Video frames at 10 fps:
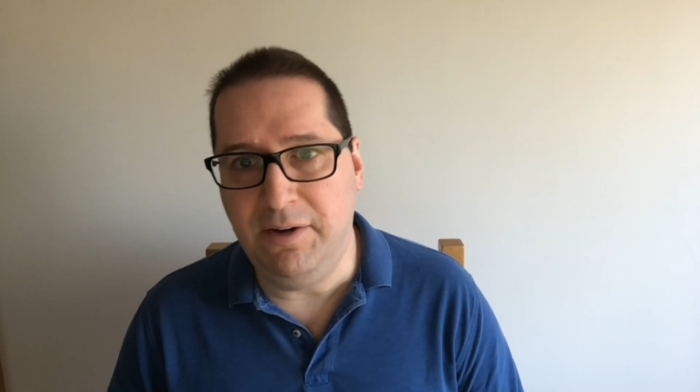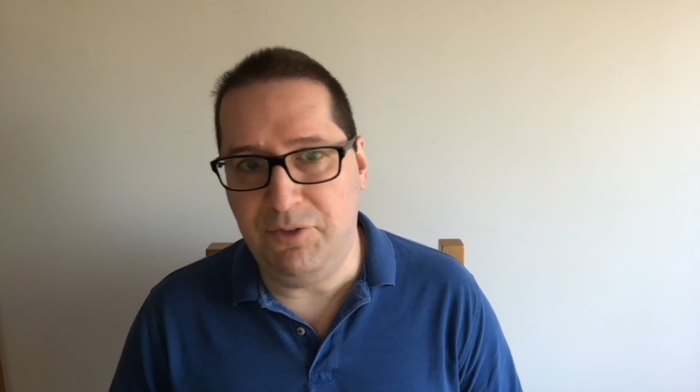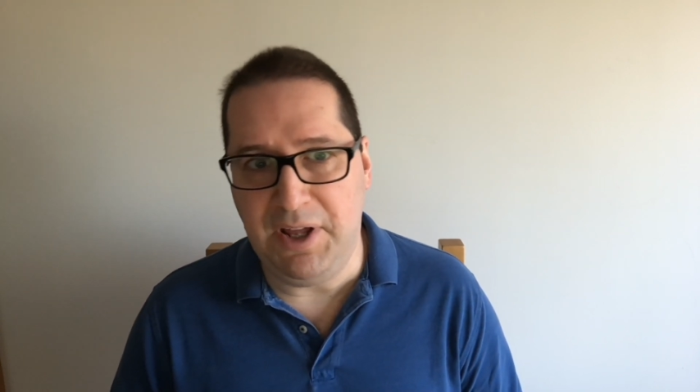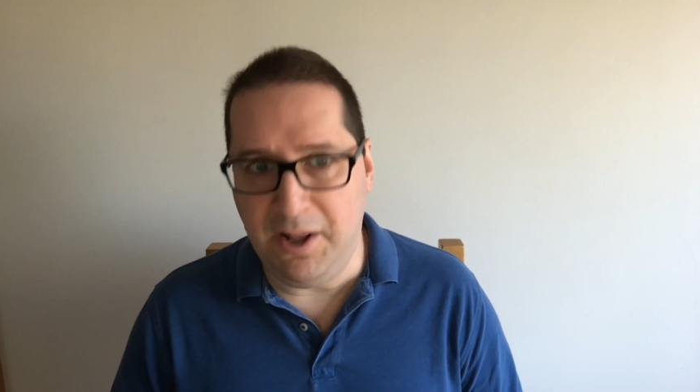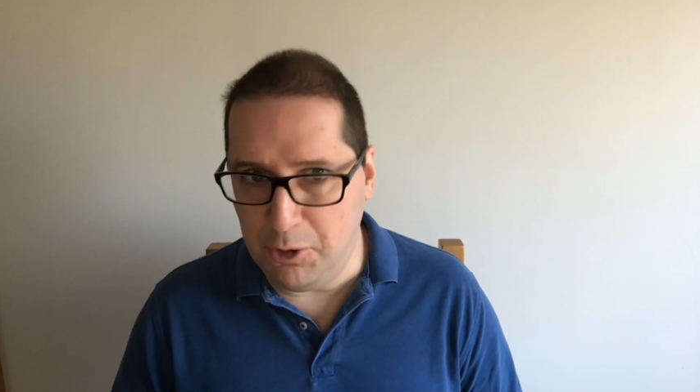of
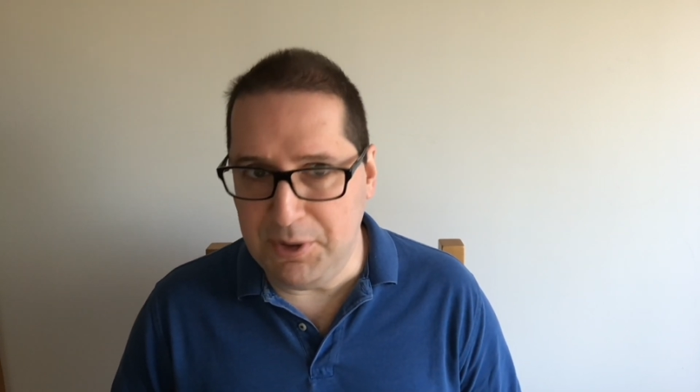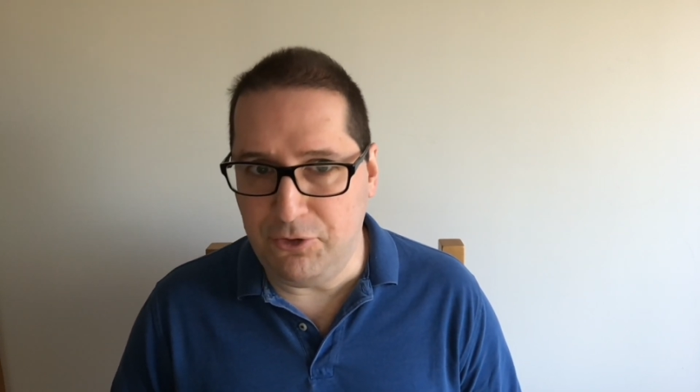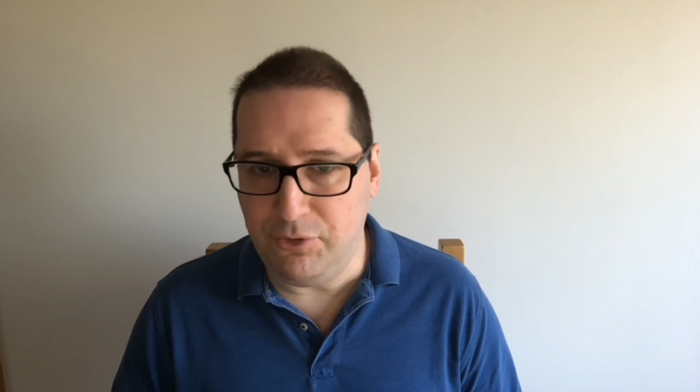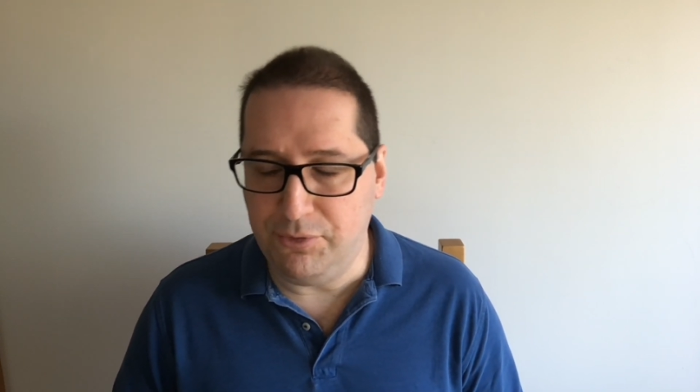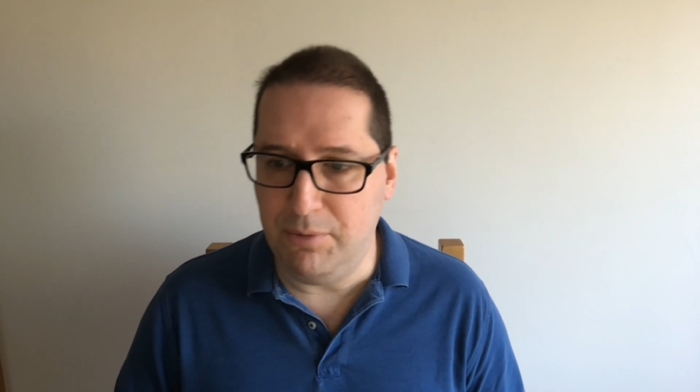the
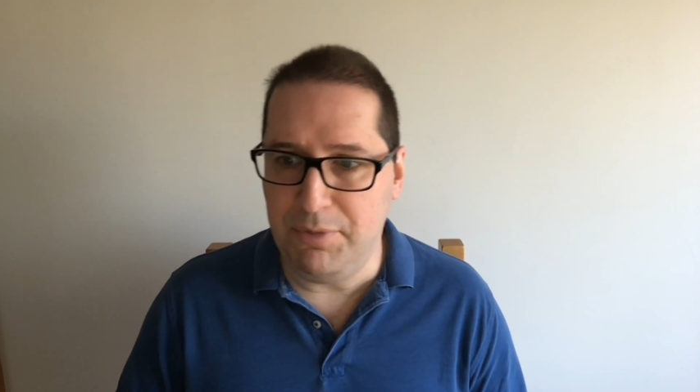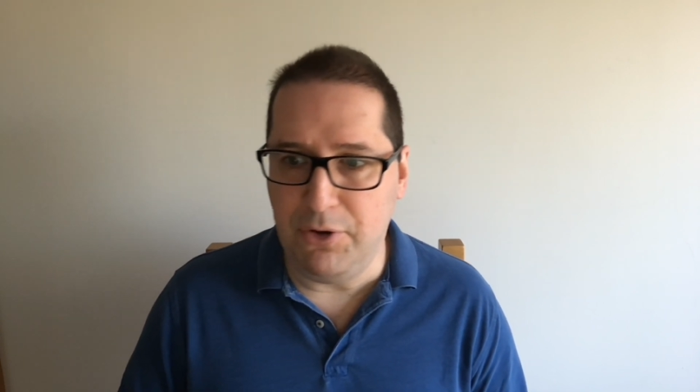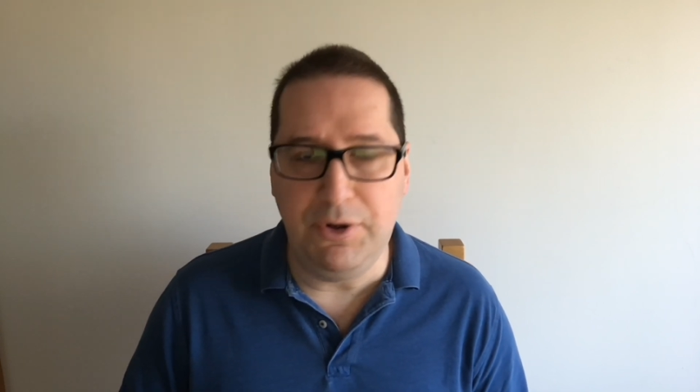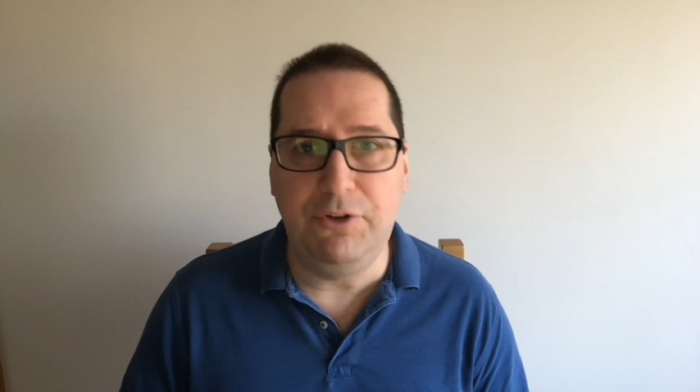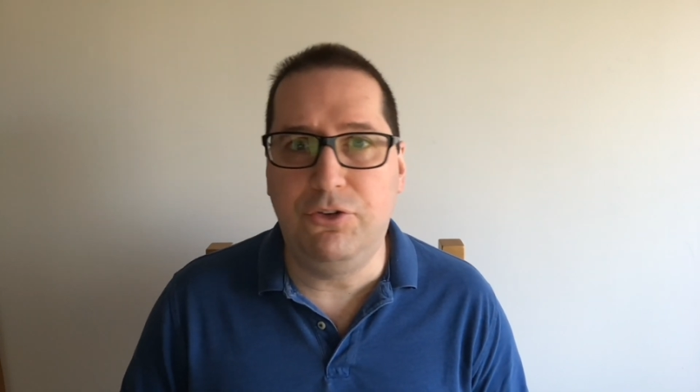Elements of
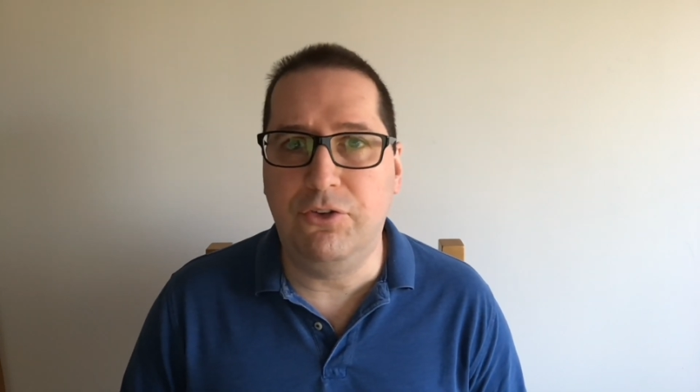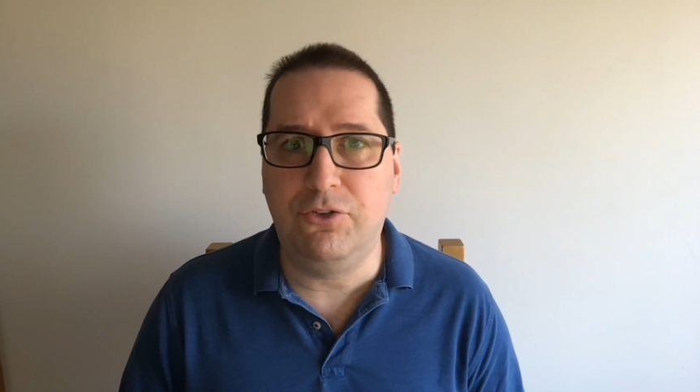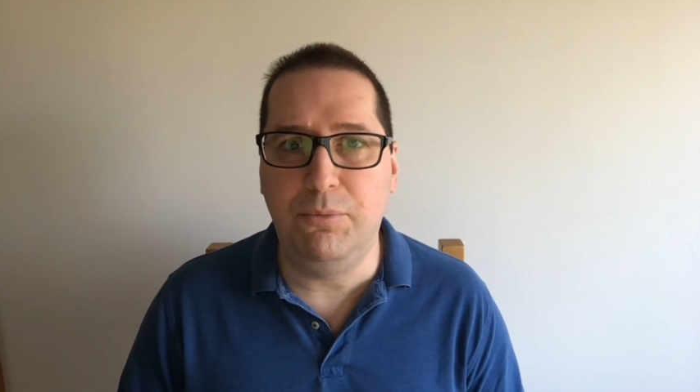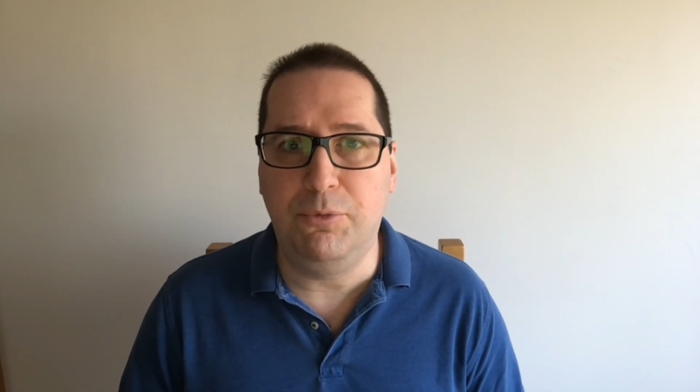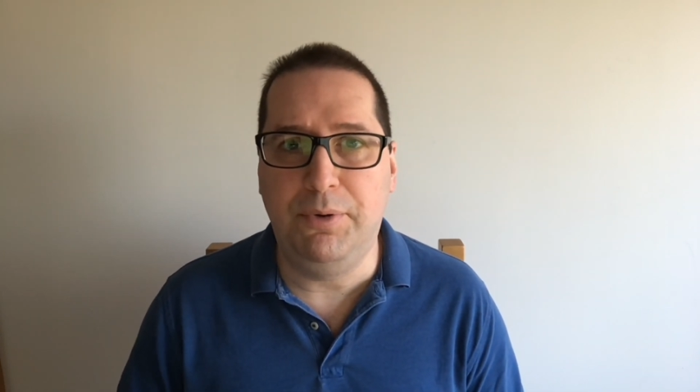Computing
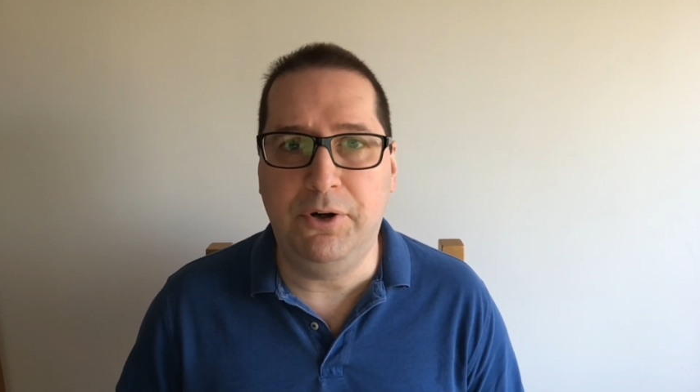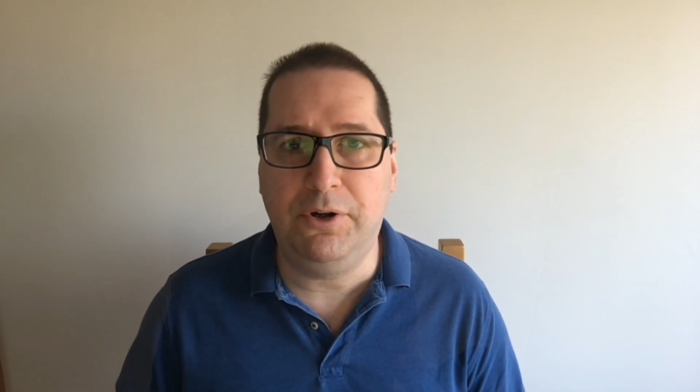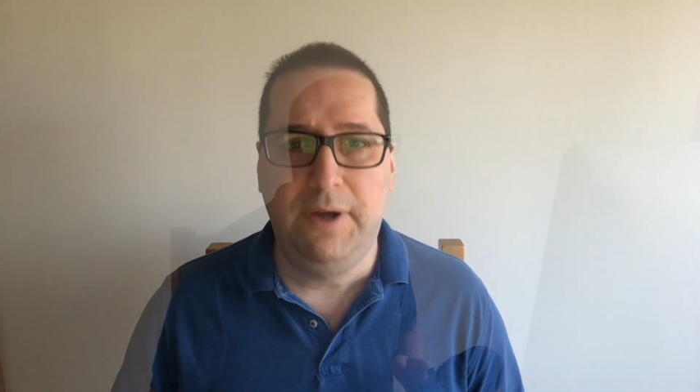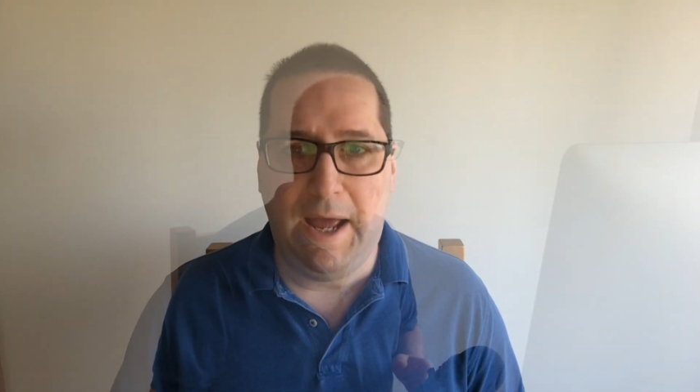Systems book